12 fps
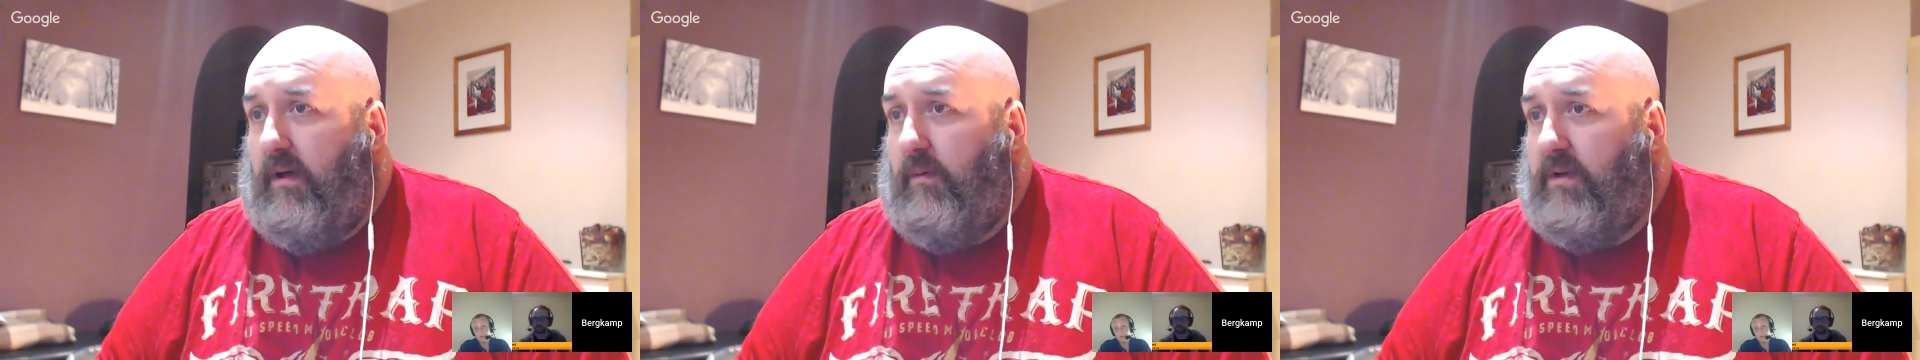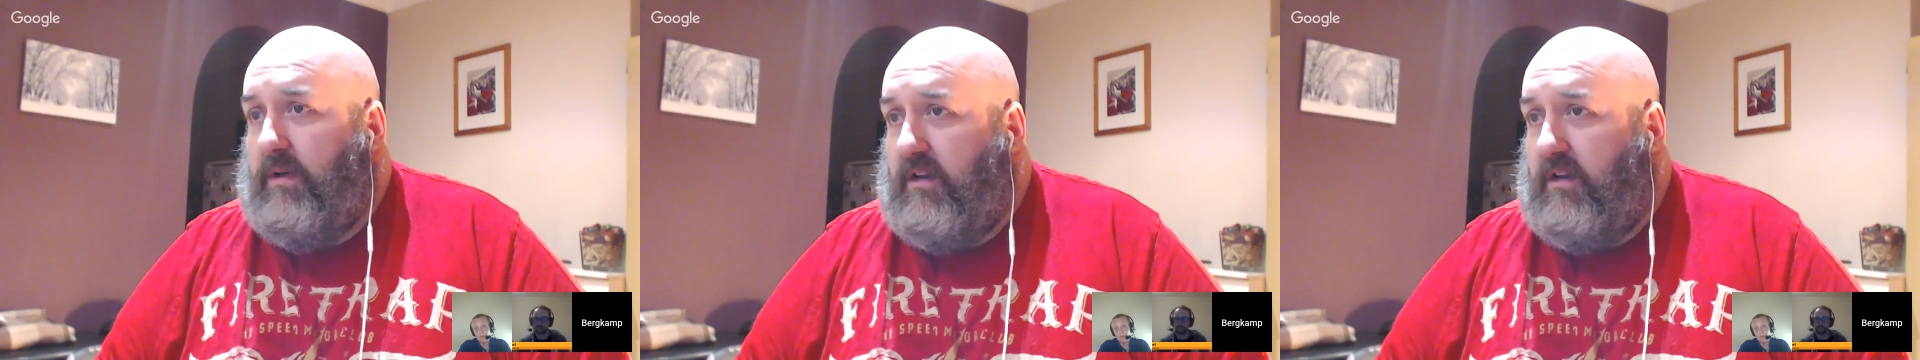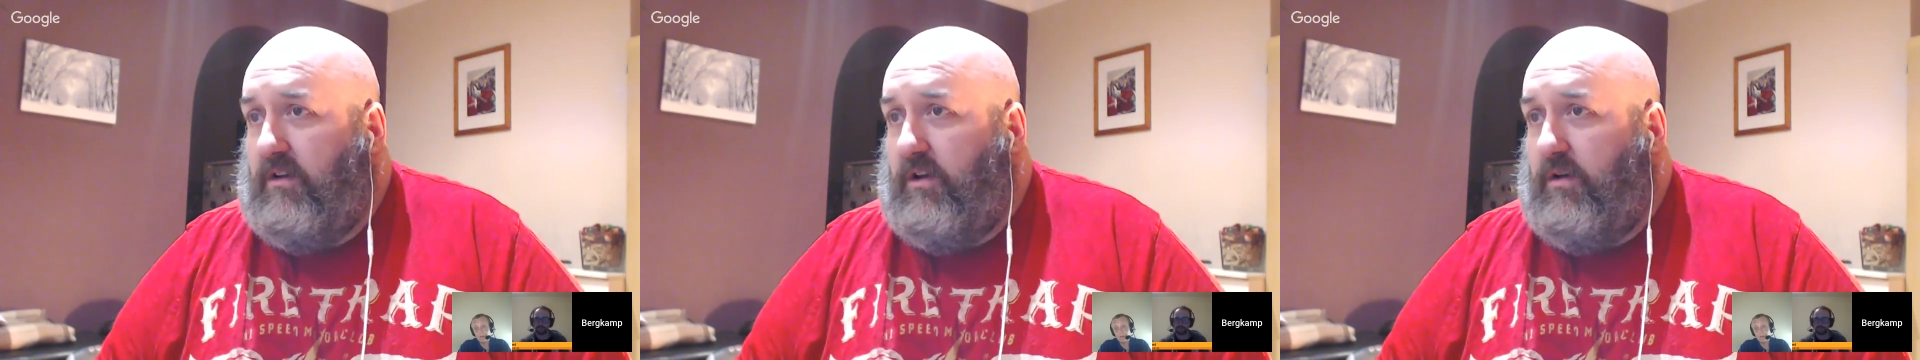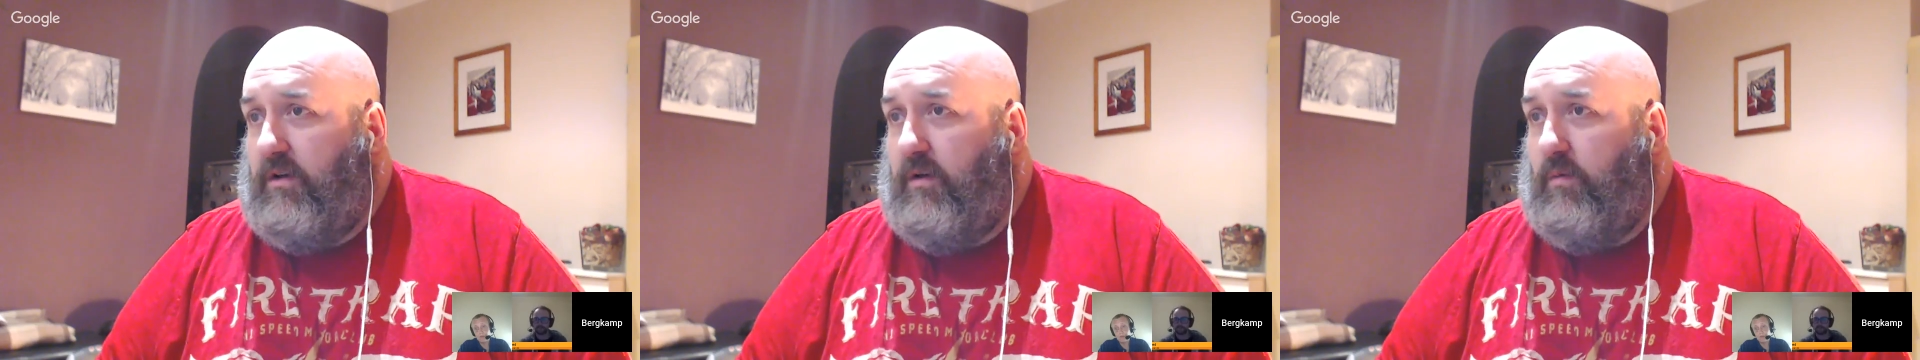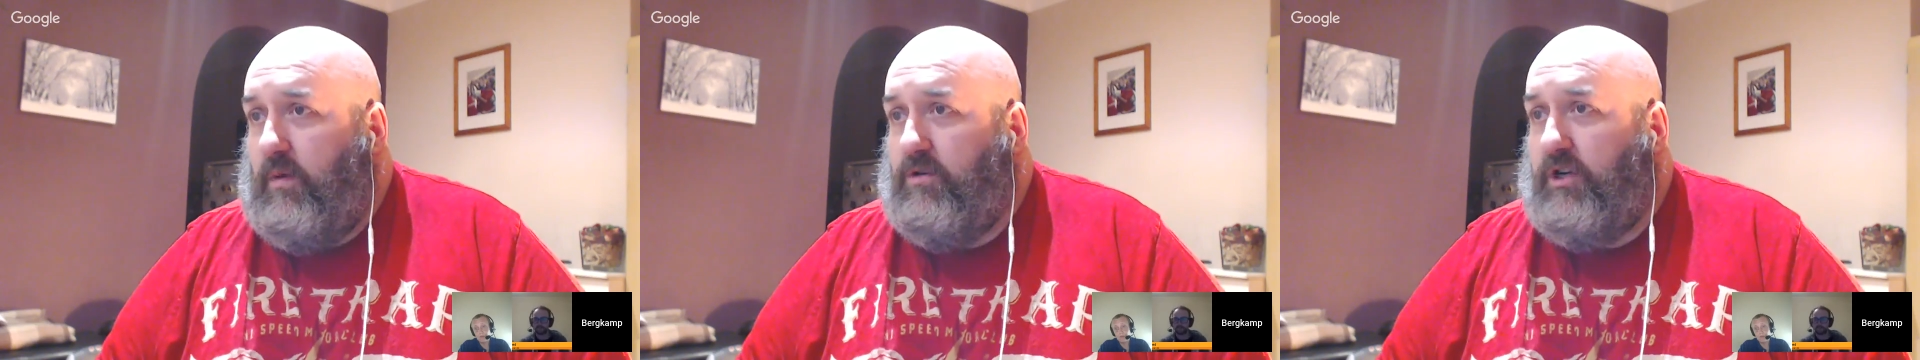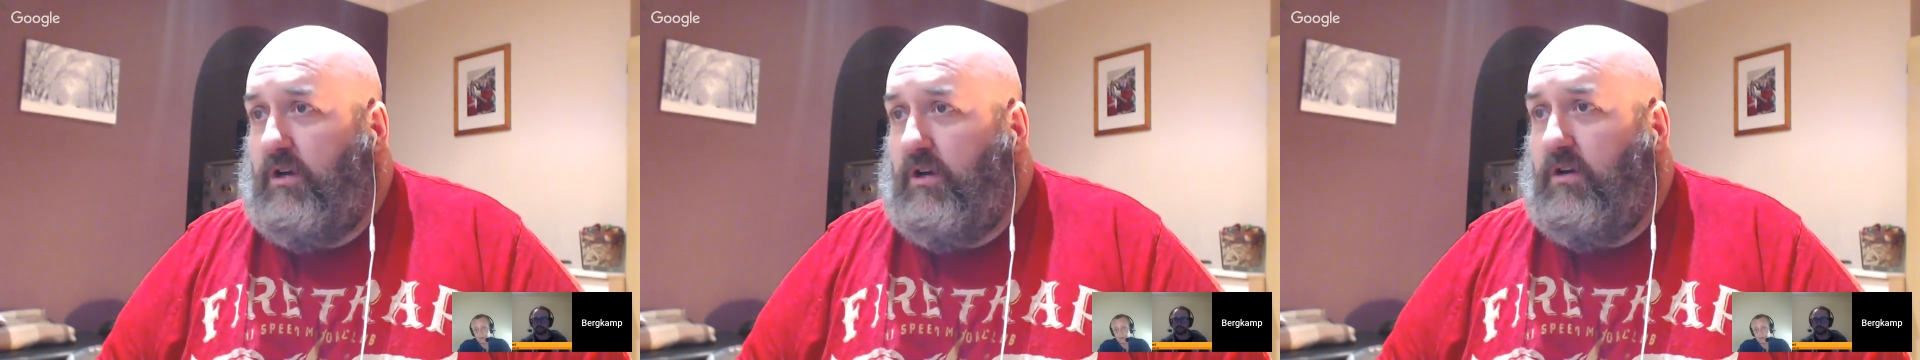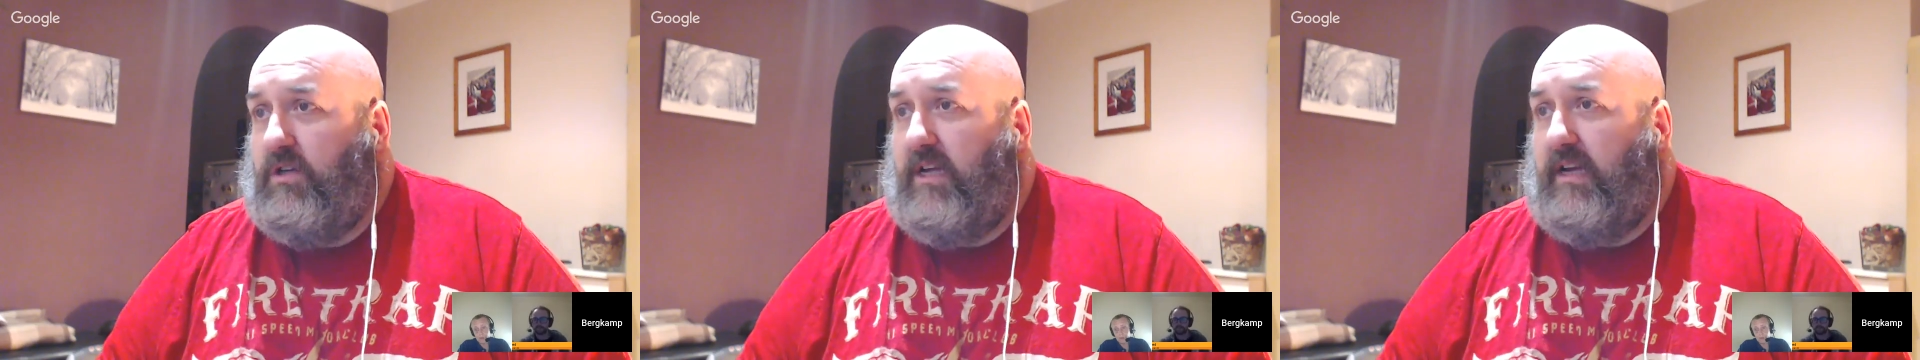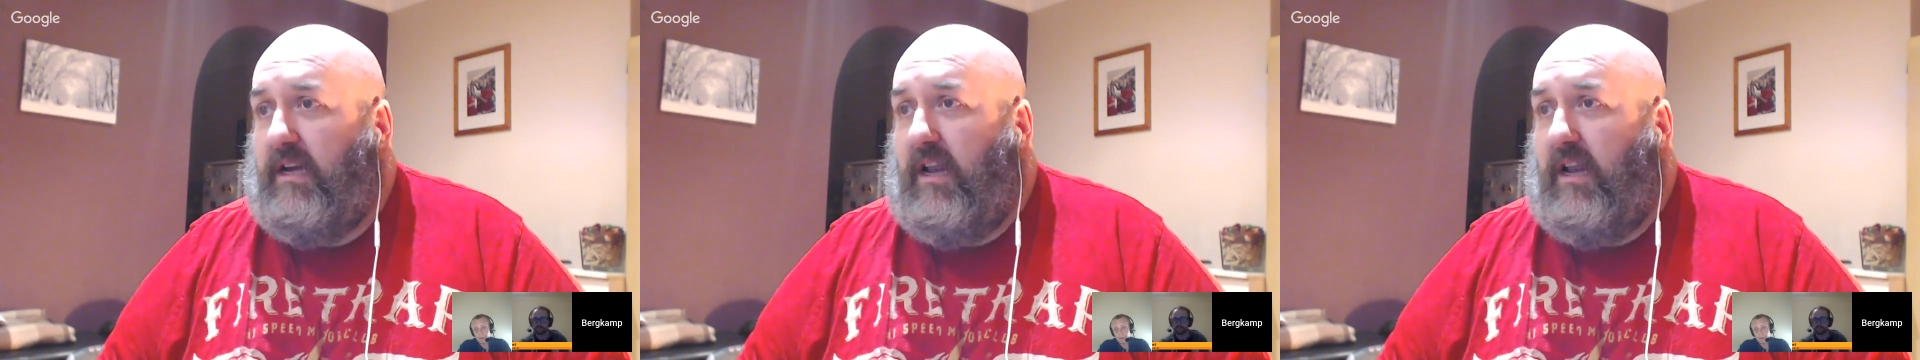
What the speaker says: West London Gooner, Wilshere looks a